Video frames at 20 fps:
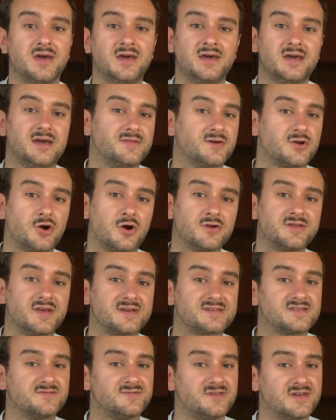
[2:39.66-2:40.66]
In the
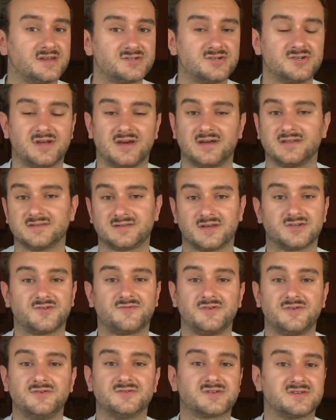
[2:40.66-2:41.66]
context of the internet, such
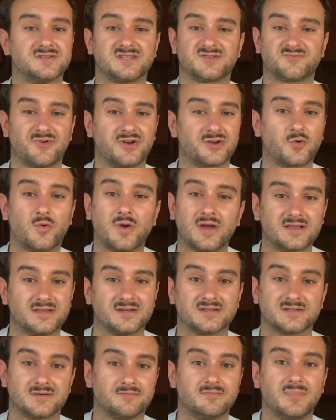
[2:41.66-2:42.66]
views can spread quickly
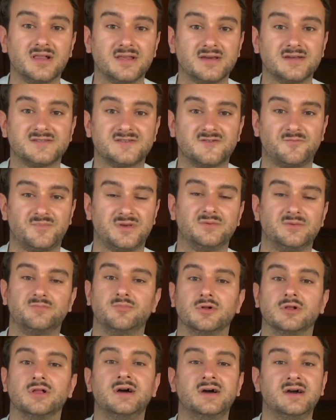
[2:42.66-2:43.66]
to millions of
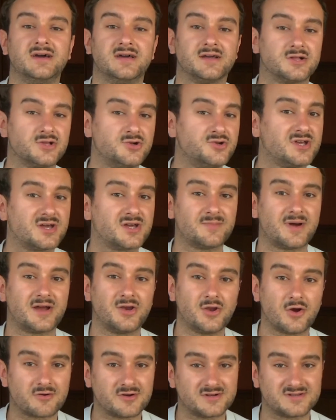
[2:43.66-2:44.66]
people, including a
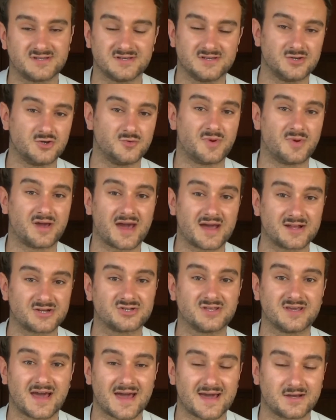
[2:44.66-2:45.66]
minority who may
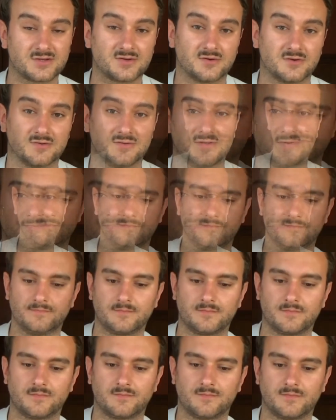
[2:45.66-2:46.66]
actually act on them.
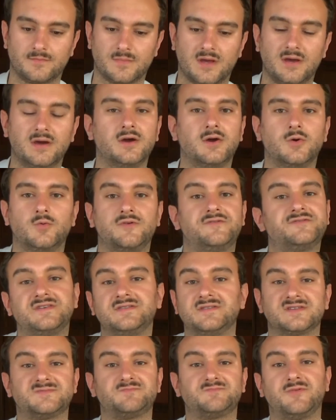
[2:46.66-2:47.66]
We've seen
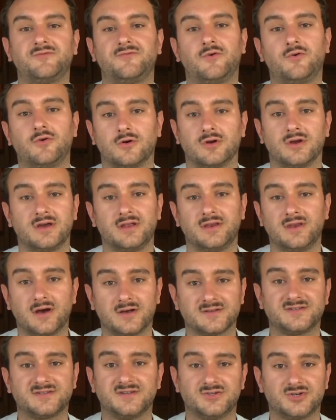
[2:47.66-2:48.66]
this before in
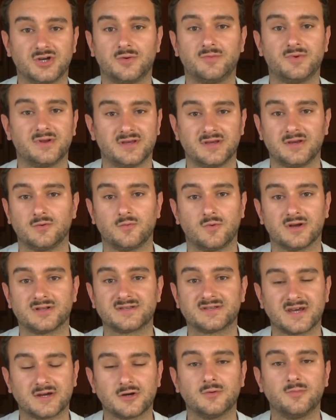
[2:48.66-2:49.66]
Nazi Germany, where
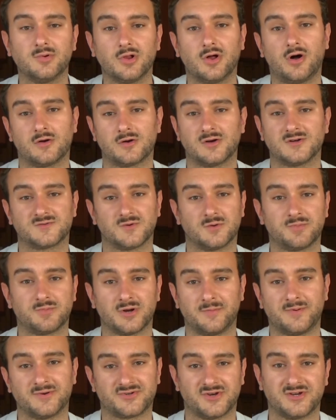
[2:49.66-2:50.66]
terrible horrors were
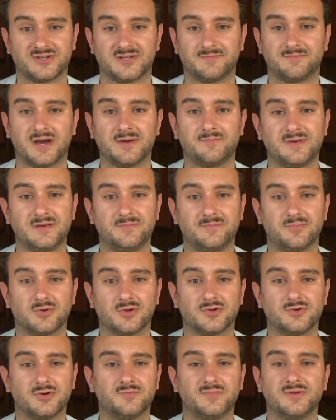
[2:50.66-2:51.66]
perpetrated by people
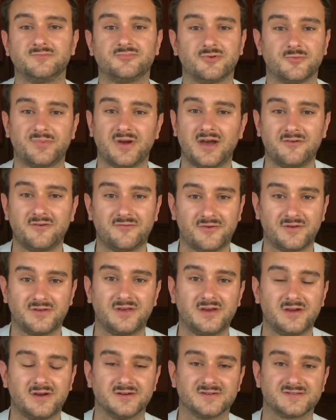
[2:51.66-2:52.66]
who had been prepared for
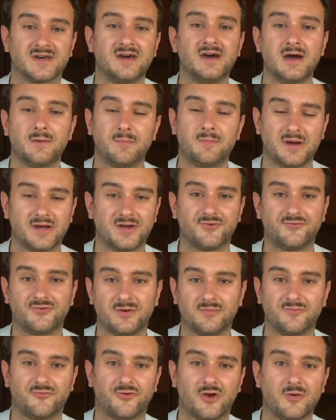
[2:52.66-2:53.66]
years by a
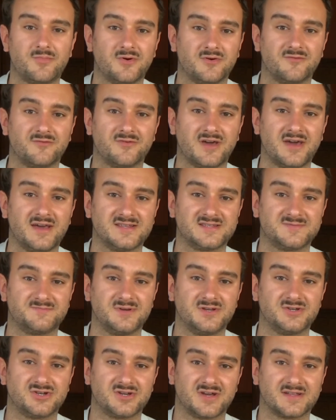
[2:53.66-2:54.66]
drip of hate
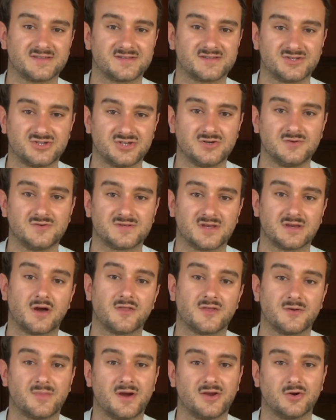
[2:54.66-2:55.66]
speech against Jews and
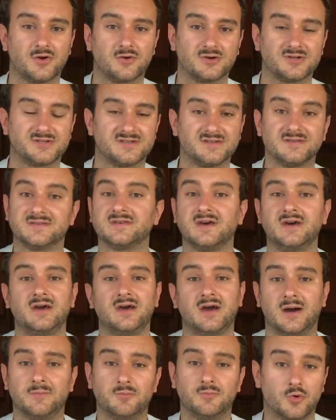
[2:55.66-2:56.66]
other minorities.
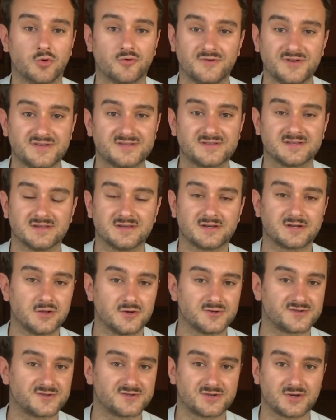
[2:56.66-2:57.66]
And more recently,
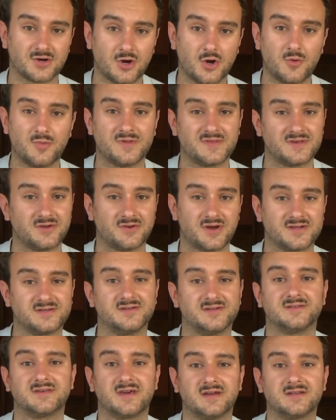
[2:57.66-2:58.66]
closer to home in the
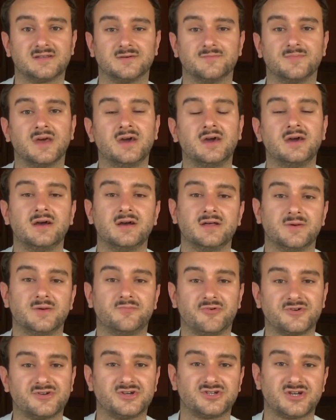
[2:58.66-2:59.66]
United Kingdom, the
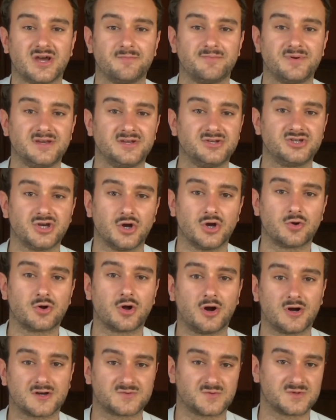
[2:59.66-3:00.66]
British MP Joe
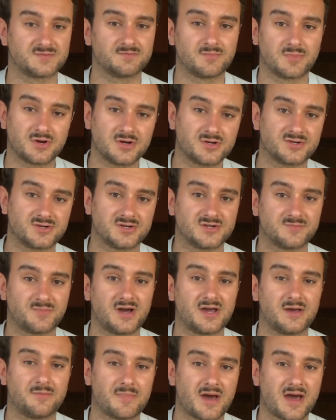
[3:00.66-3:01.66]
Cox was murdered by
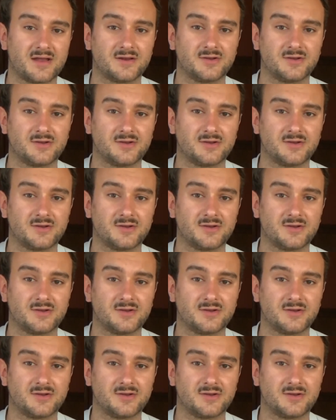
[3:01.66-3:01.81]
a man